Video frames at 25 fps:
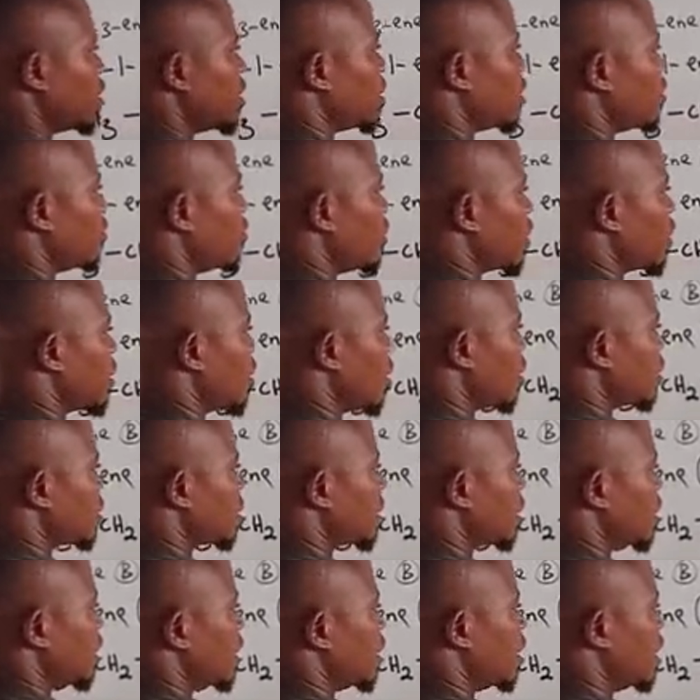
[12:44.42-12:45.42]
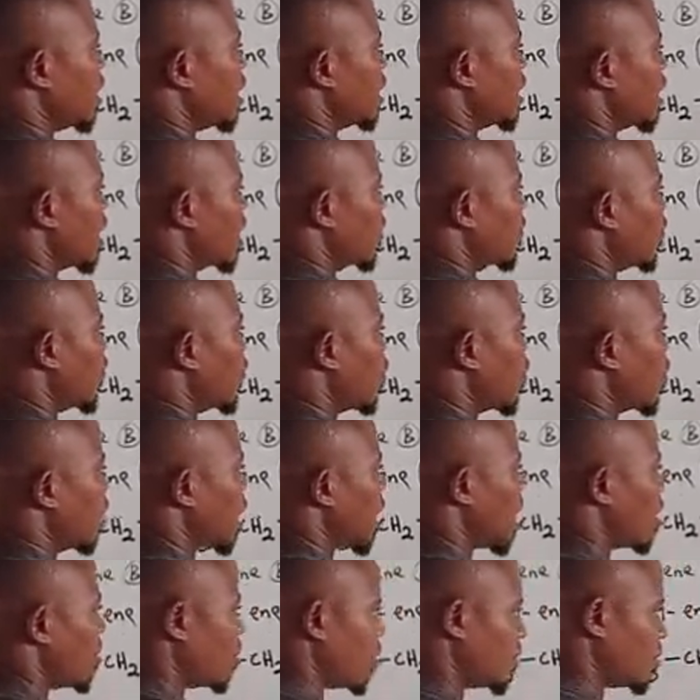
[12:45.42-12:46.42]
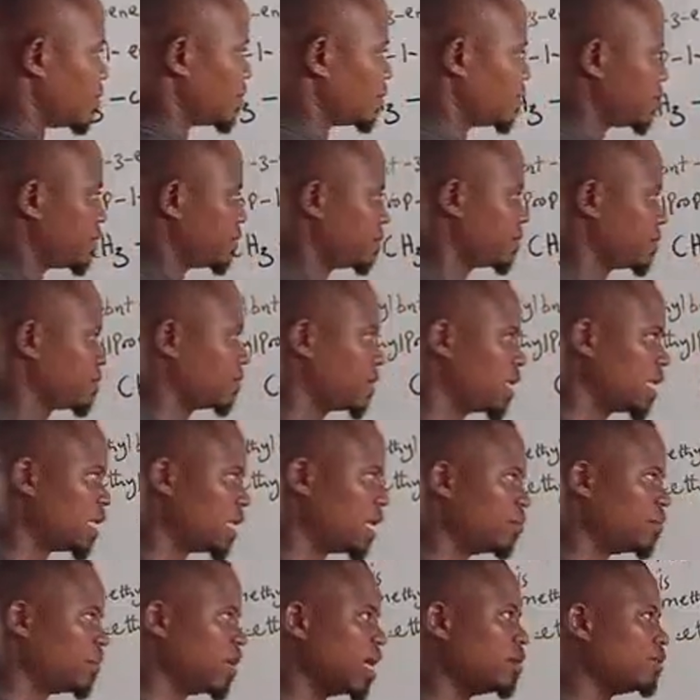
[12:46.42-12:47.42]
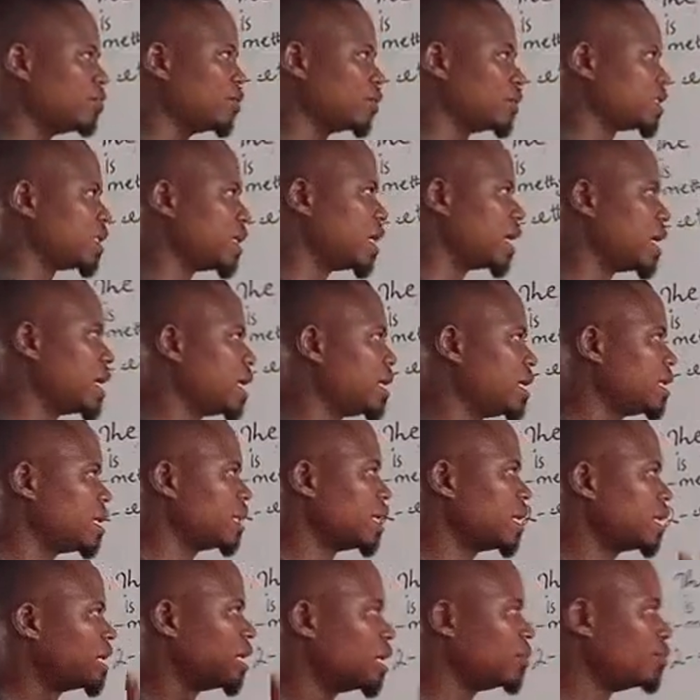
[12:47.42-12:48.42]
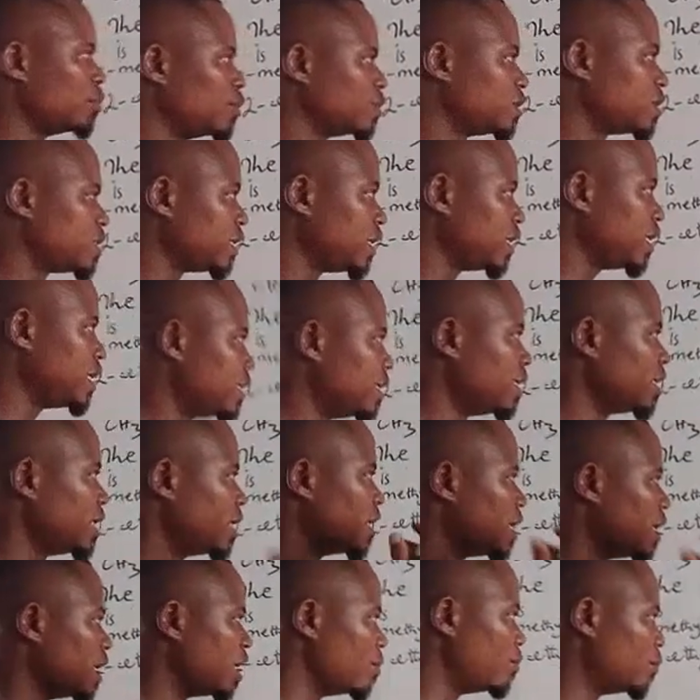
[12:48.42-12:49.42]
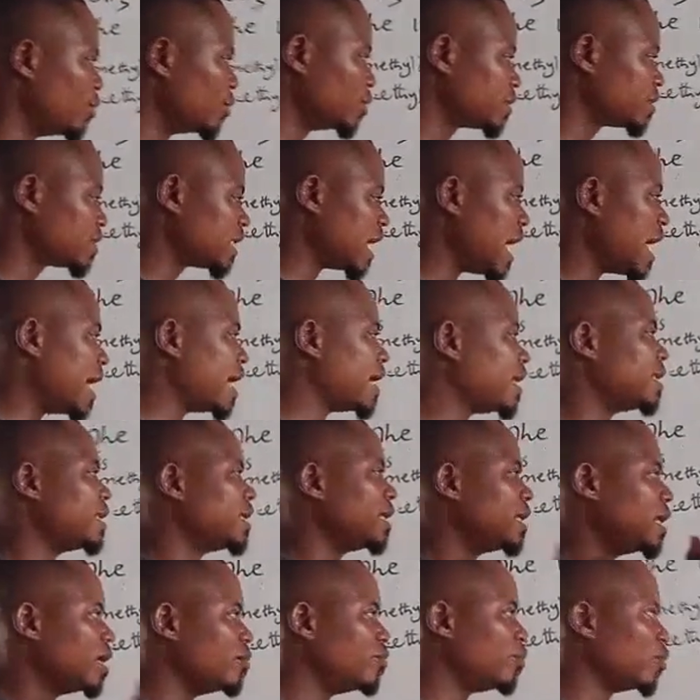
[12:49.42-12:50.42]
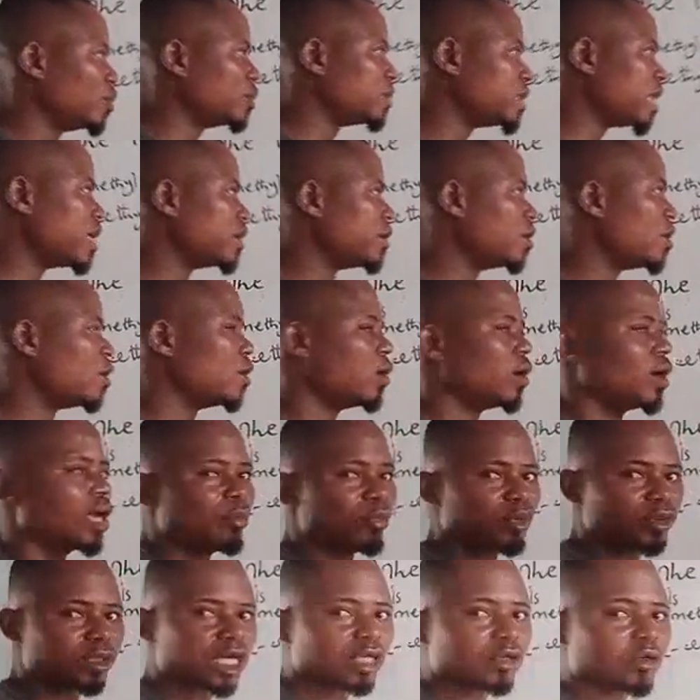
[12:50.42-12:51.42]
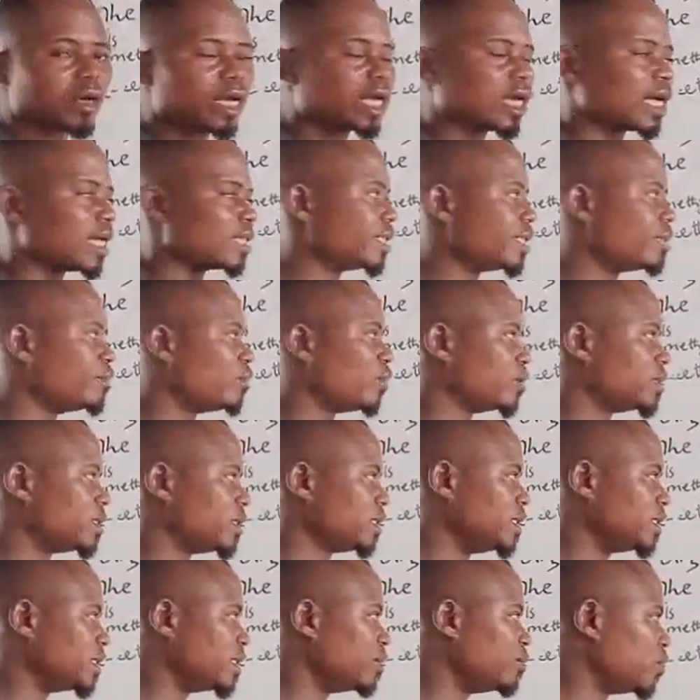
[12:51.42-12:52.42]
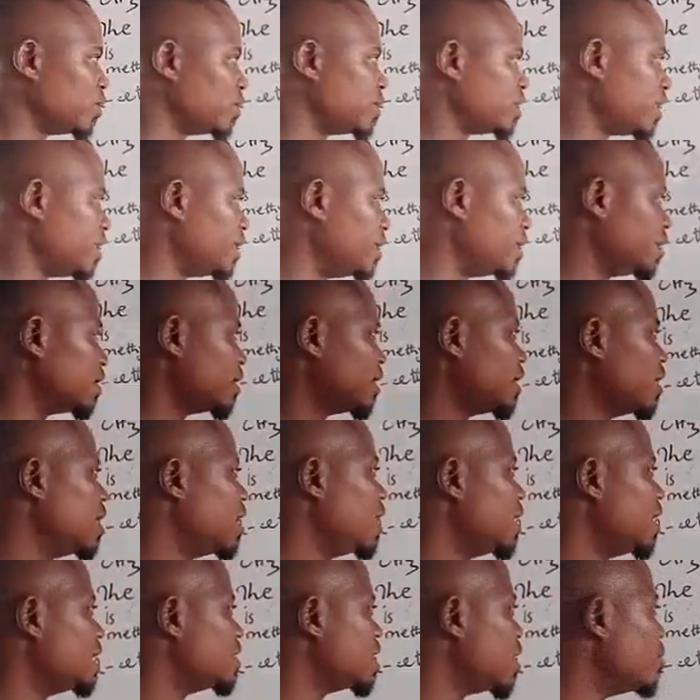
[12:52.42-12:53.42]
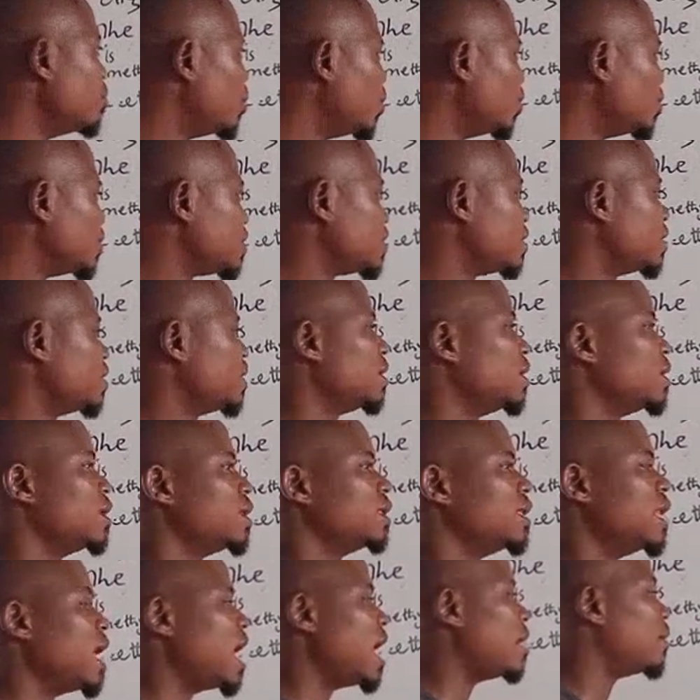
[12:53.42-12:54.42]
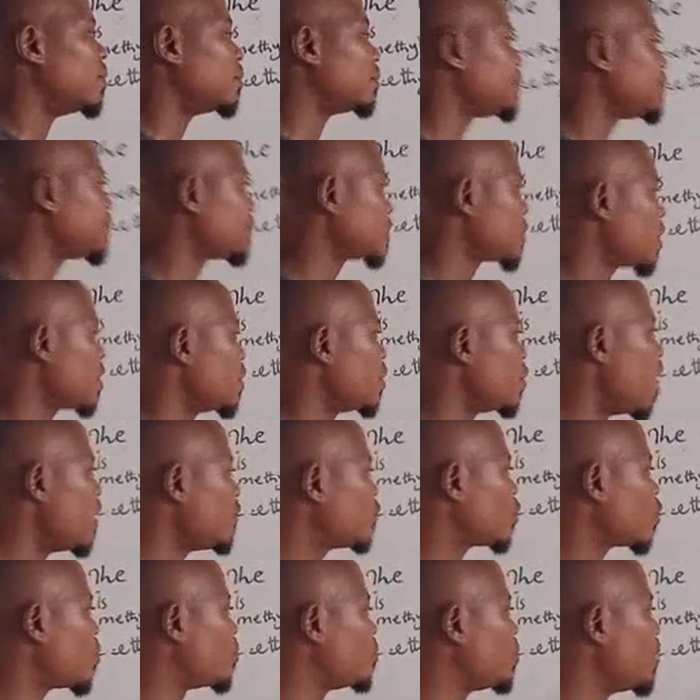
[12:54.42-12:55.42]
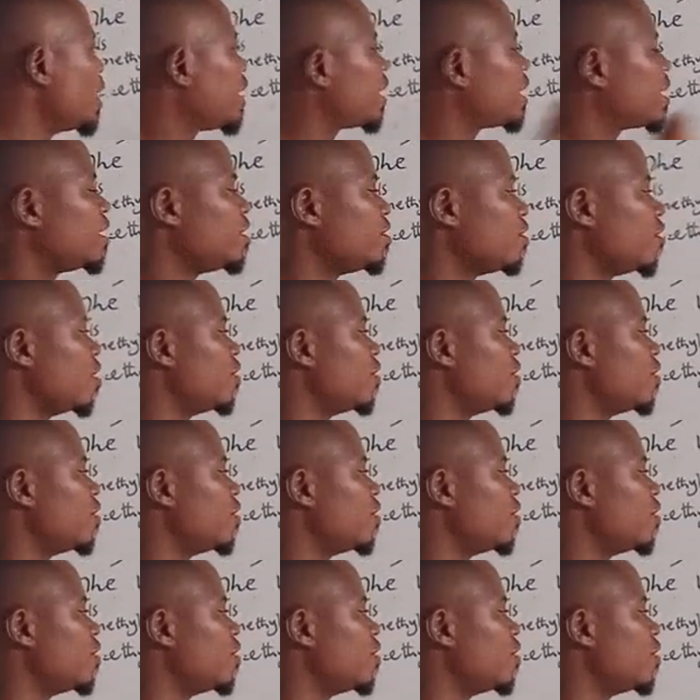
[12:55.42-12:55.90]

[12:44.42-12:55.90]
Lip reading: because it has 4 carbon. It can be a butane, a butene, a butane, a butanol, a butanoic acid, but it's a butene. It's a but. Now, you have to pick your